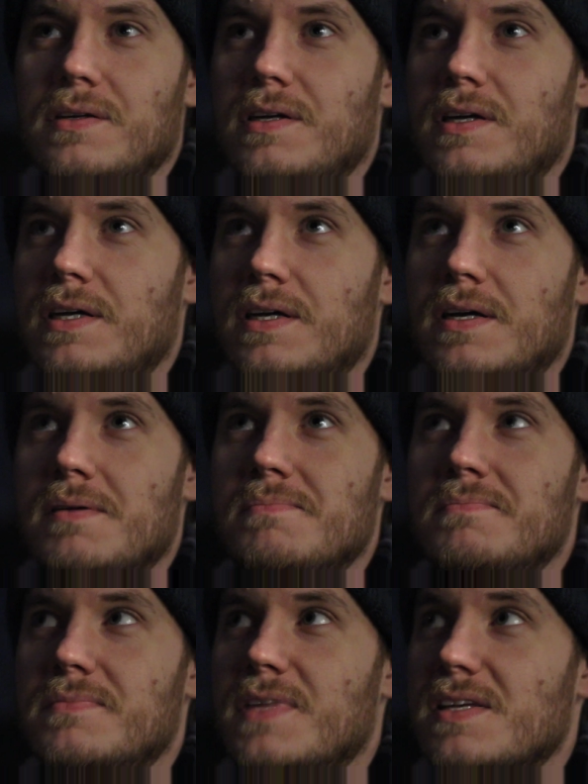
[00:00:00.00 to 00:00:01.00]
Um,
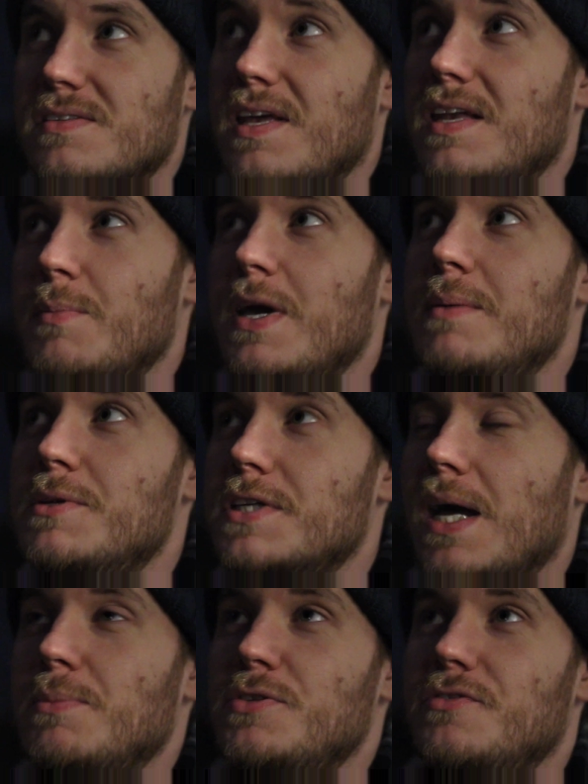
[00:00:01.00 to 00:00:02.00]
that's the end of my image
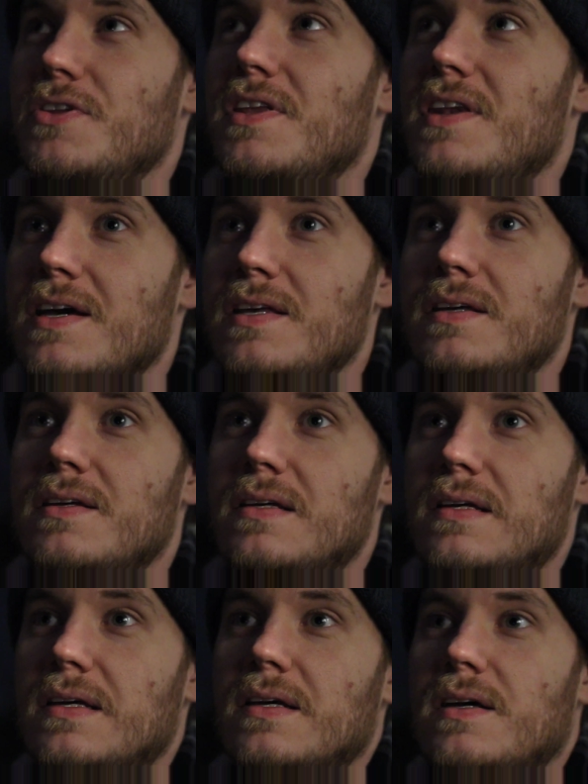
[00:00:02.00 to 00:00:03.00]
capture for the night.
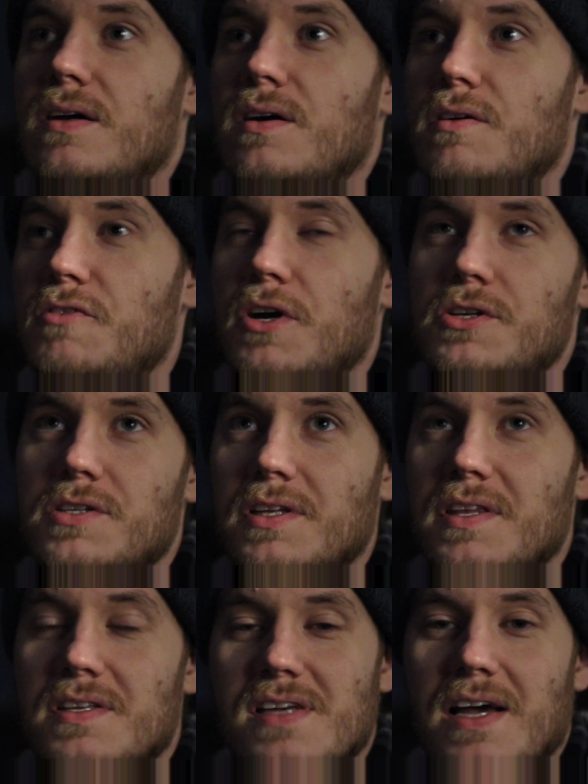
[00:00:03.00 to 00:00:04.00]

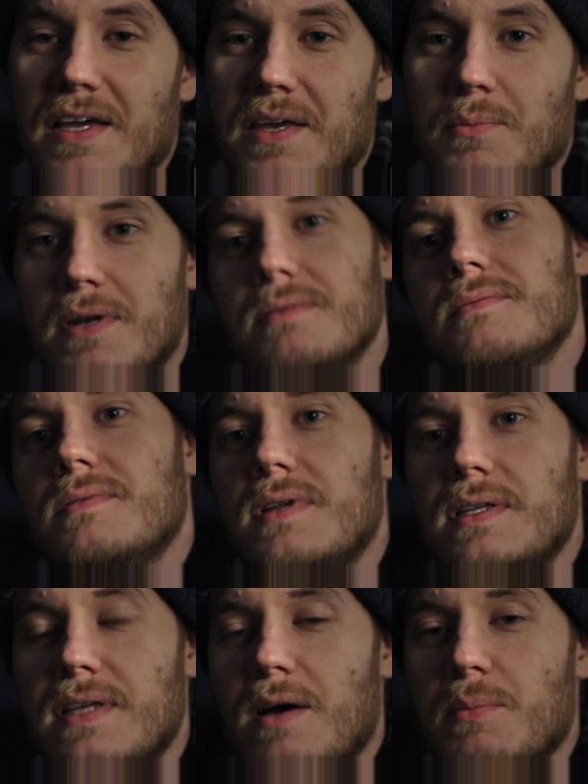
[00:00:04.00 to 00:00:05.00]
Unfortunately, the target went
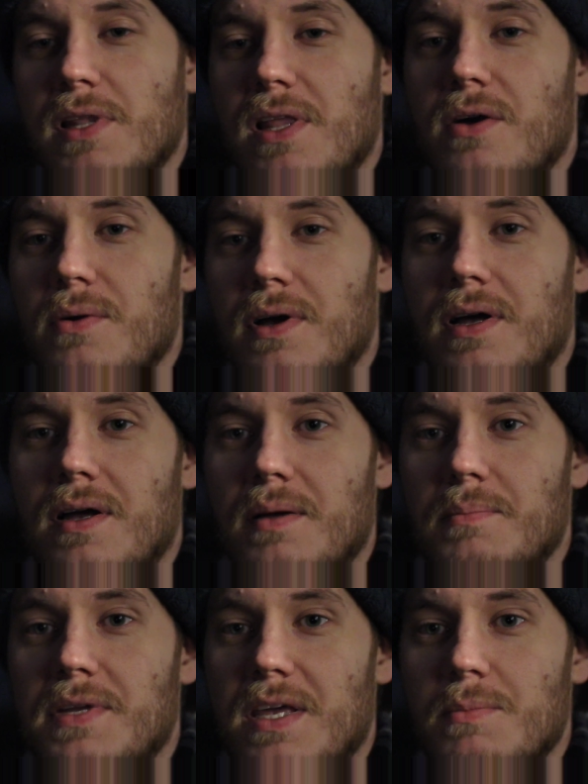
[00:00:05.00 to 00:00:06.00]
down below uh,
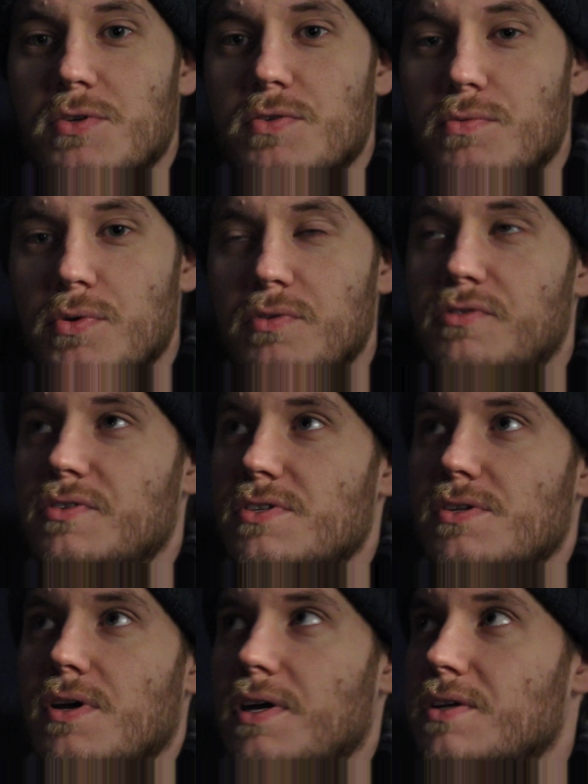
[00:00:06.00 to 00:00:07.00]
my neighbour's roof,
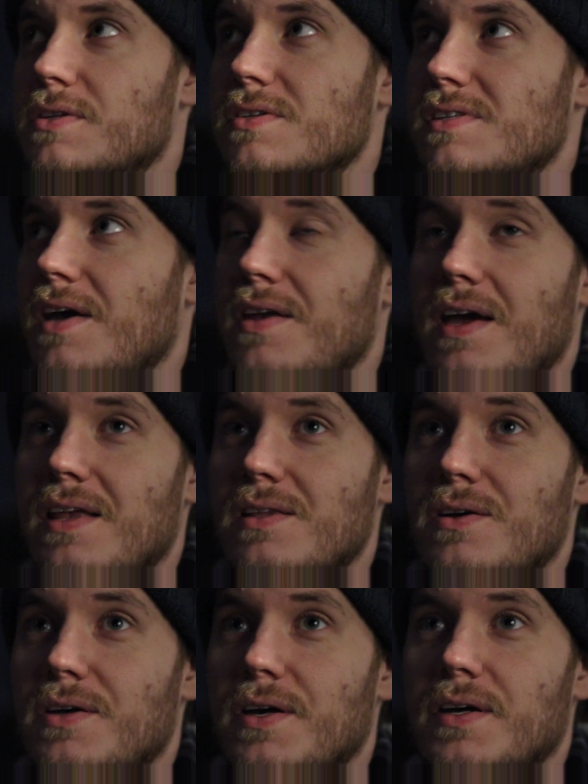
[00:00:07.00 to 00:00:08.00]
so I couldn't stay on it any
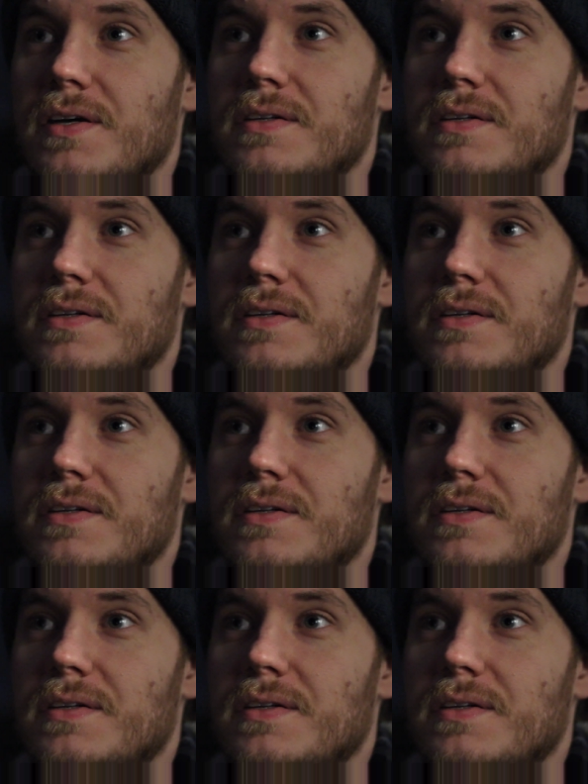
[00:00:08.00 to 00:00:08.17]
longer.